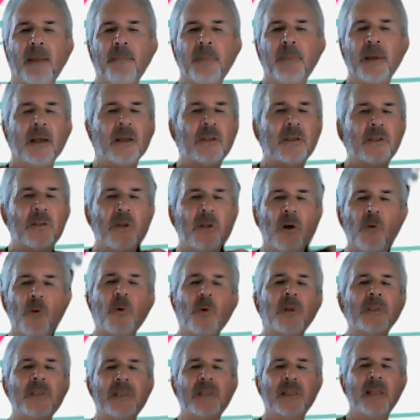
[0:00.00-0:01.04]
Because no
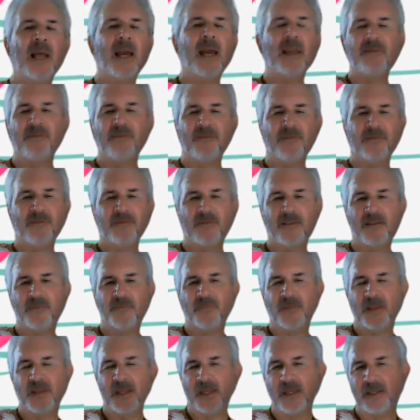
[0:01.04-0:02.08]
one's life
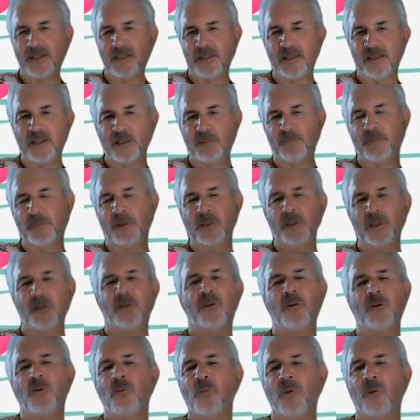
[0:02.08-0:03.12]
in this
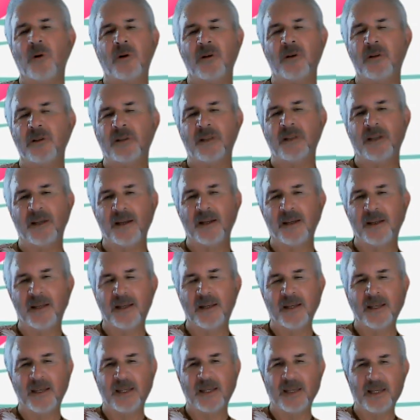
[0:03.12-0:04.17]
material world
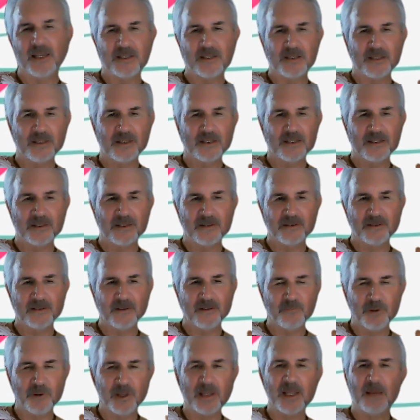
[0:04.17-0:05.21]
is
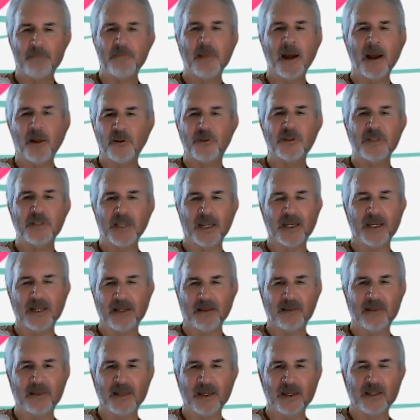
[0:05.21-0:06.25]
really amounts to
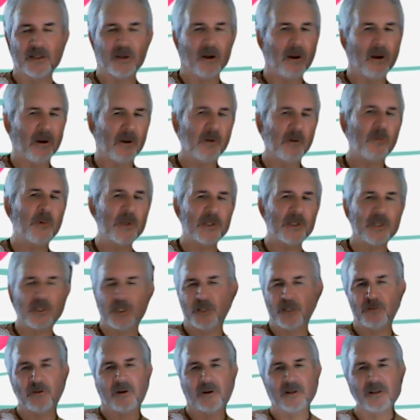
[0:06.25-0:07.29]
anything. It's always a
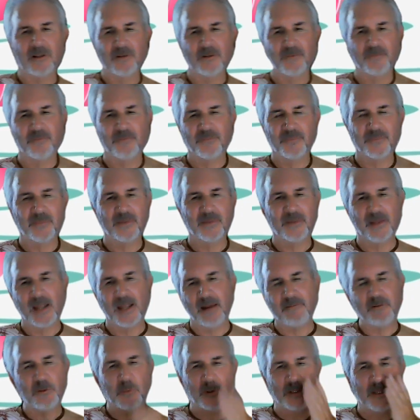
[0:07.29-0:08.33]
struggle.
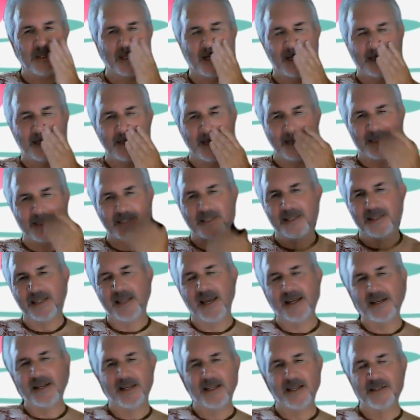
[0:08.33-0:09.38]
Everyone can attest to
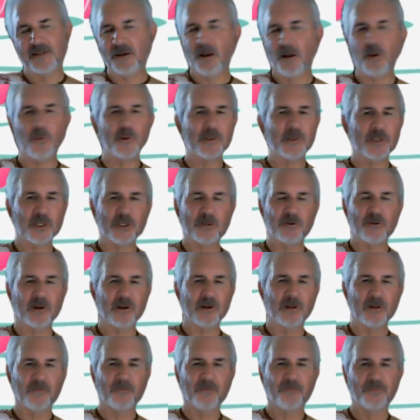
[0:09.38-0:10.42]
that. It's always a
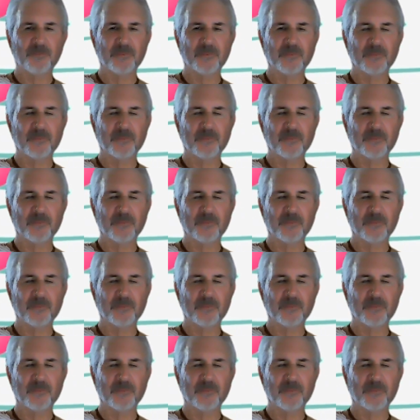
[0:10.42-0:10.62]
struggle.